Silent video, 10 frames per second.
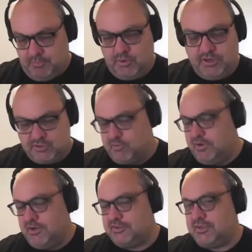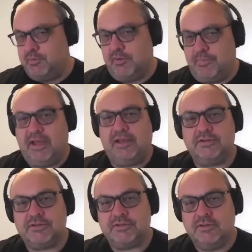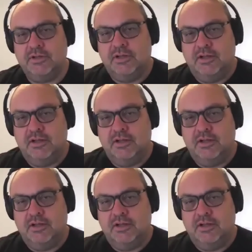book is written in a similar balance.